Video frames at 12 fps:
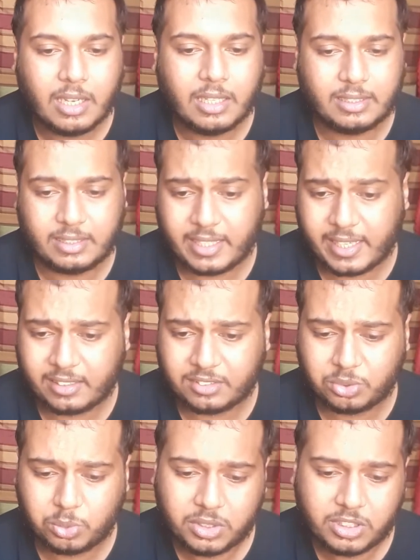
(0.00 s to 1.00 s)

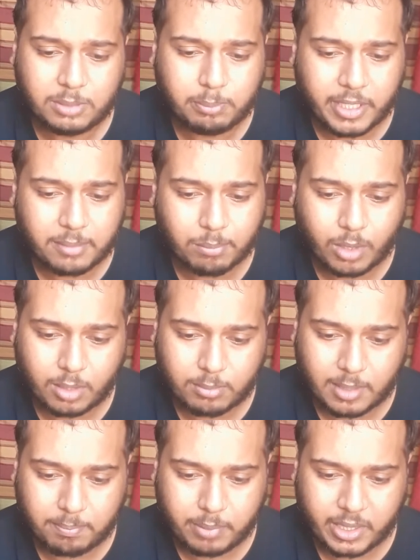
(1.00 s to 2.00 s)
Next we see Big Mom
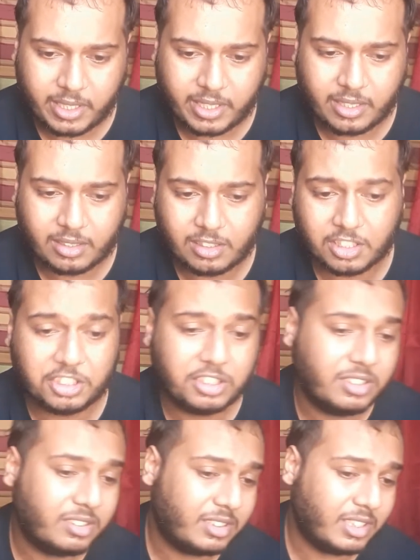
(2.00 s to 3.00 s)
appear, because
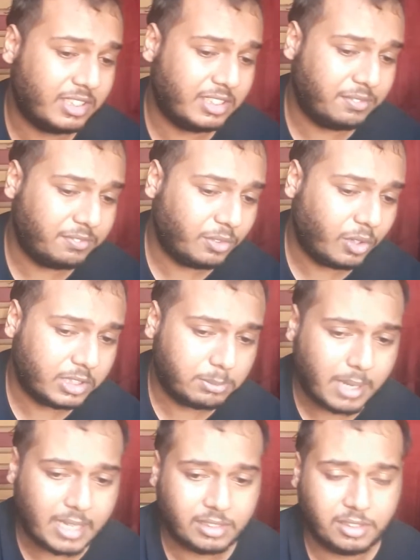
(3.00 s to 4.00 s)
she's still on the
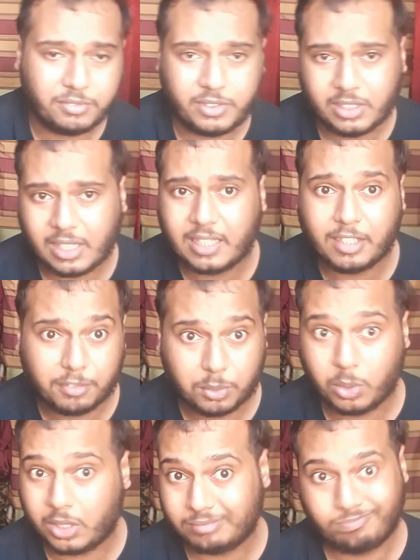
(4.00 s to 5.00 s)
battlefield and
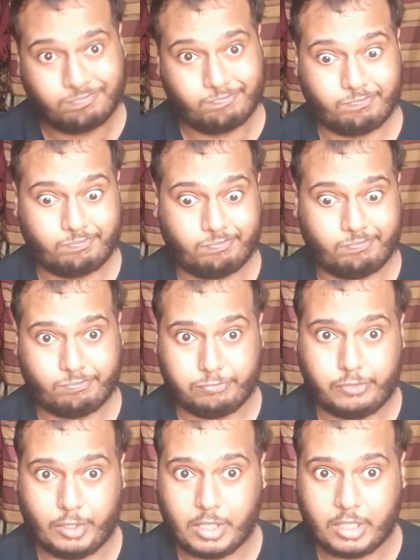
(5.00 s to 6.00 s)
everyone
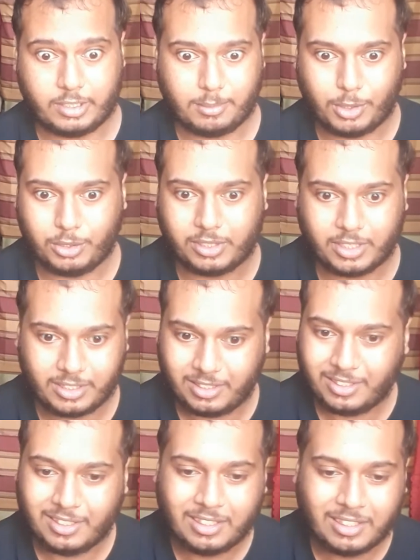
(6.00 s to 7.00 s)
forgot about her.
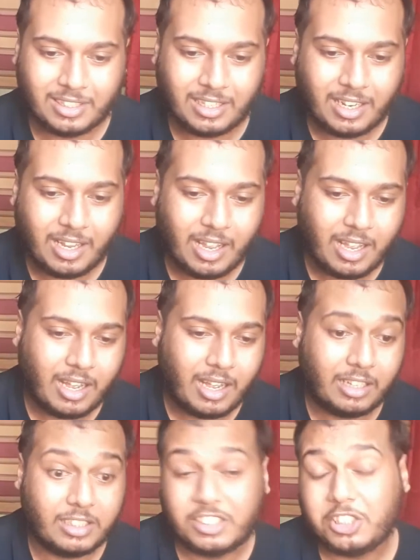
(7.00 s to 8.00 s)

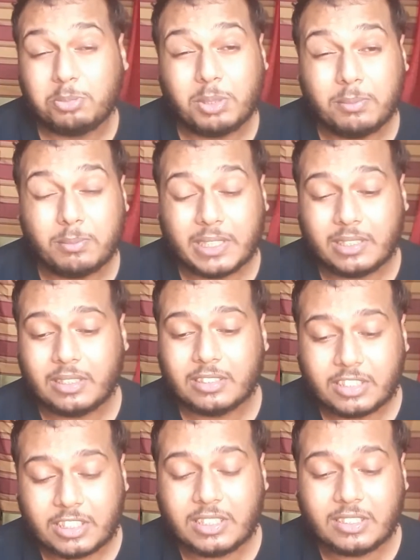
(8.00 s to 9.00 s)
She's
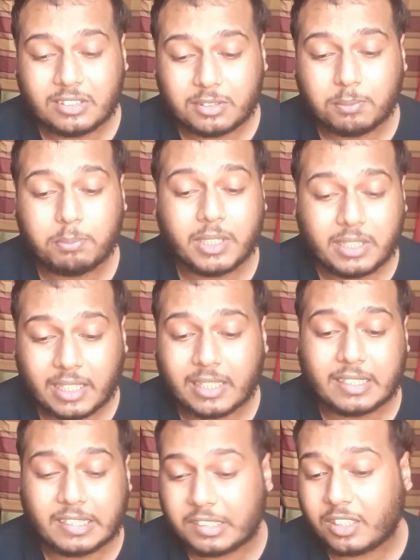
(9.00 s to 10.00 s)
been
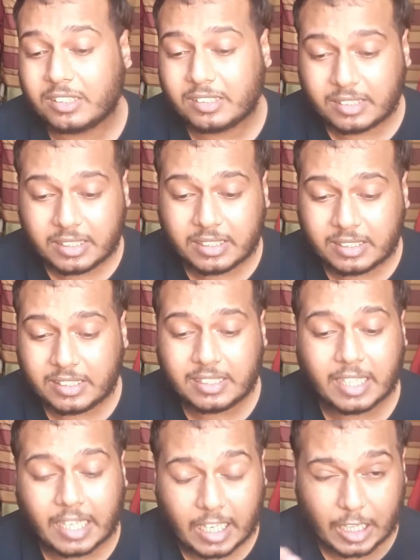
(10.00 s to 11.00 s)
getting done dirty
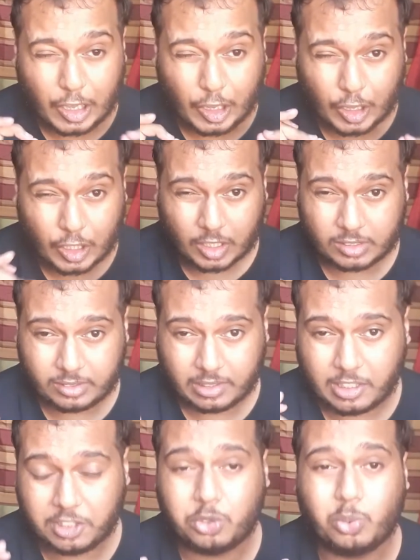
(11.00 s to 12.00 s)
a lot
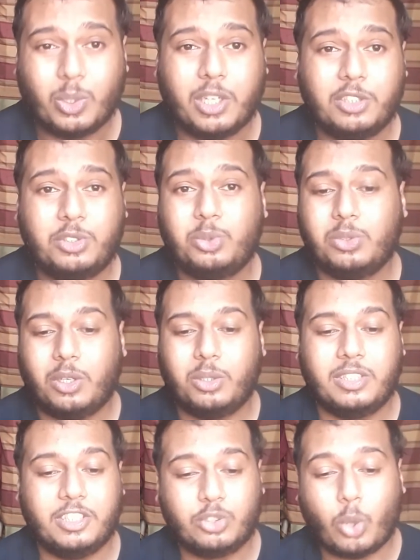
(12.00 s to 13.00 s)
as well throughout
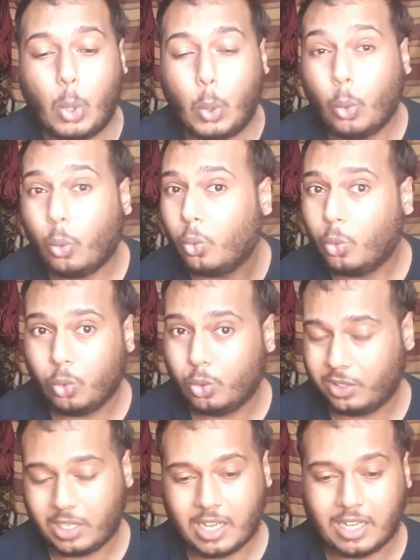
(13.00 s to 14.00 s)
this
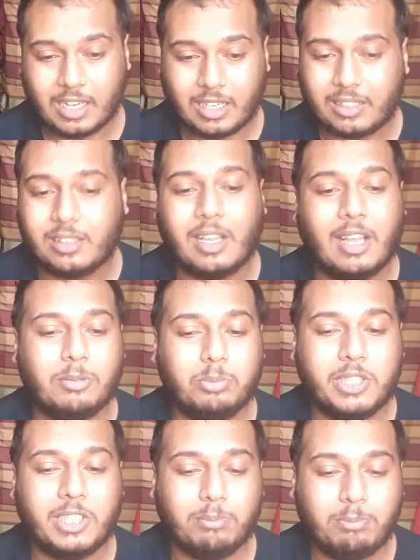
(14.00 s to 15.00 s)
whole arc and
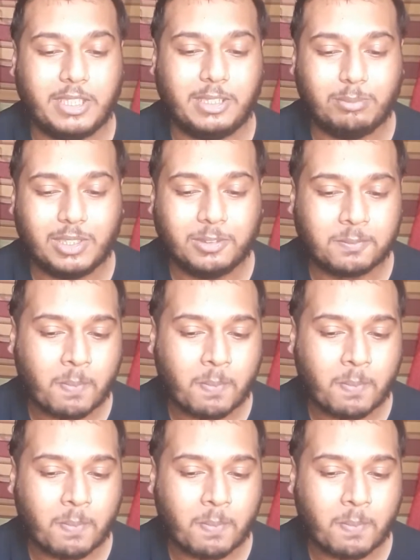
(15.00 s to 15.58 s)
being memed.